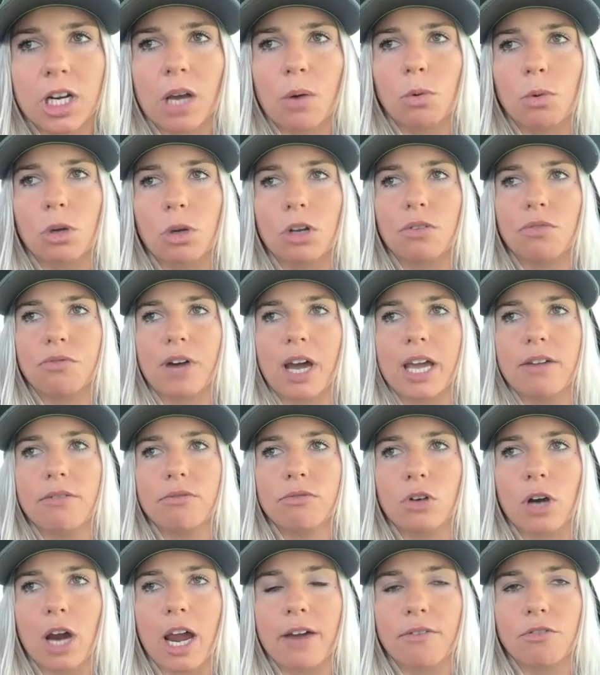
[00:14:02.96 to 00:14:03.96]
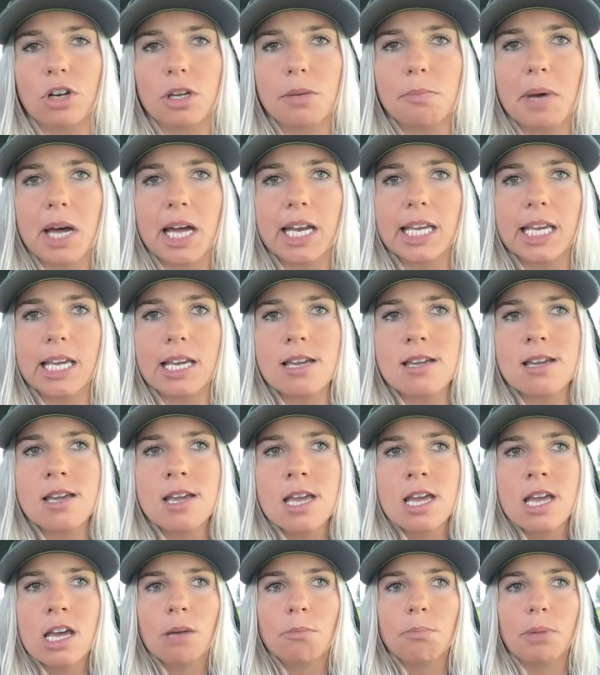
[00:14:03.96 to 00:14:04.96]
want to fight for everybody,
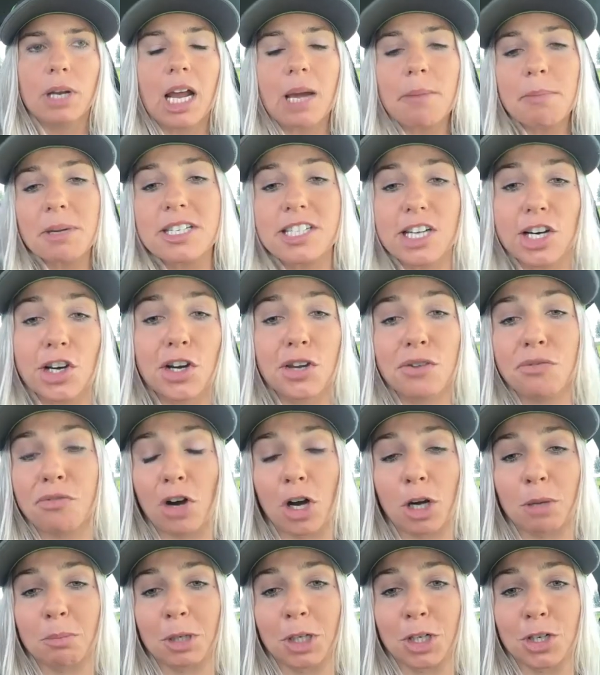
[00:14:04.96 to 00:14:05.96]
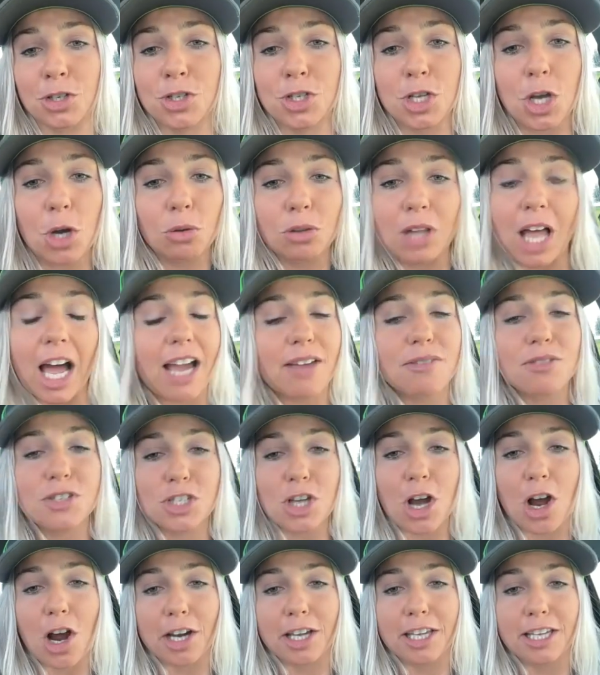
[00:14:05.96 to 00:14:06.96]
but I'm a dairy farmer. So
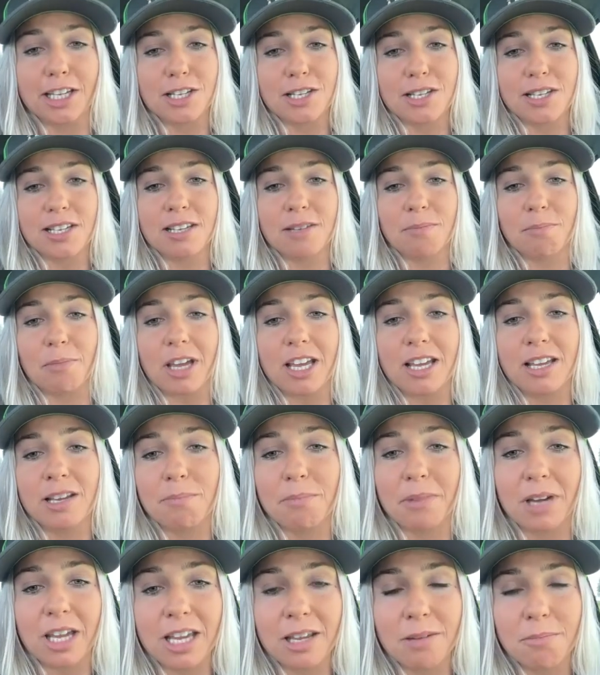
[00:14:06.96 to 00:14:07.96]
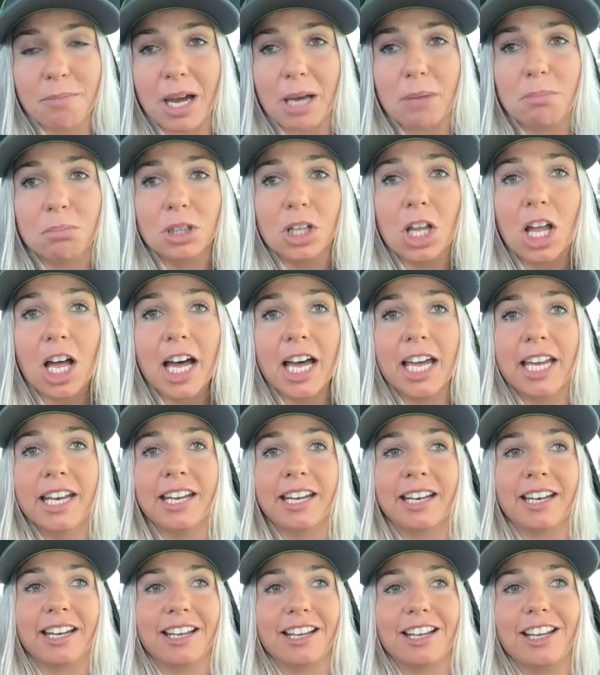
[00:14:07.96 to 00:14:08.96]
livestock is in in in my blood,
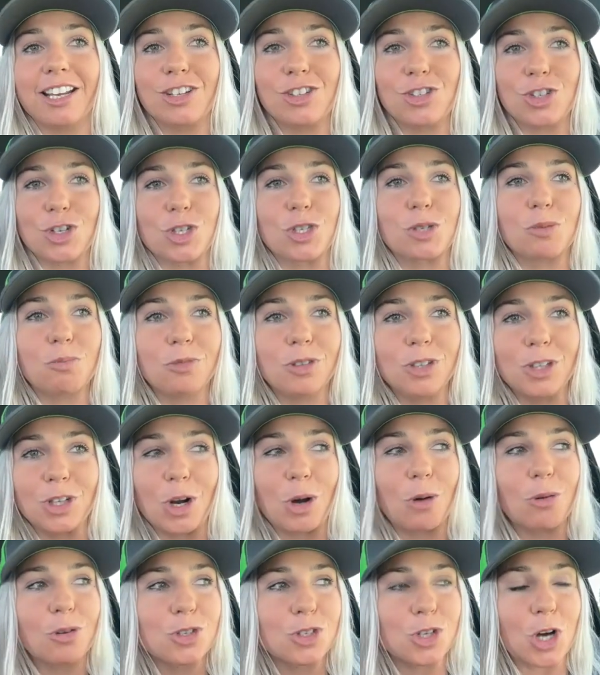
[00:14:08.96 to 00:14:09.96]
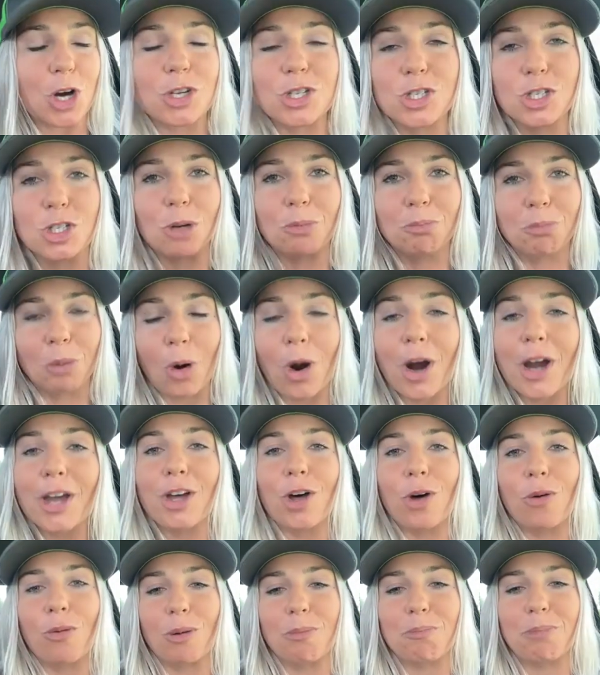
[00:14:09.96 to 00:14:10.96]
and it, it just you know starts to
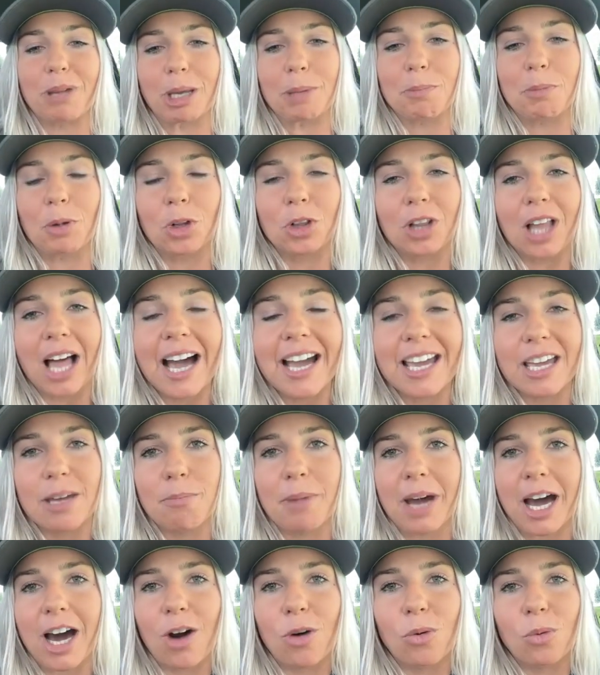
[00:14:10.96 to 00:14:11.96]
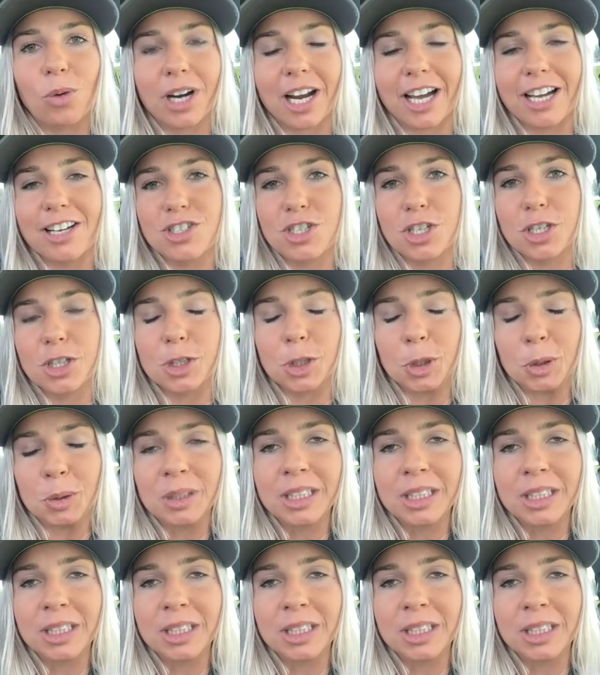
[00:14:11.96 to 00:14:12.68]
boil when people lie about what I do.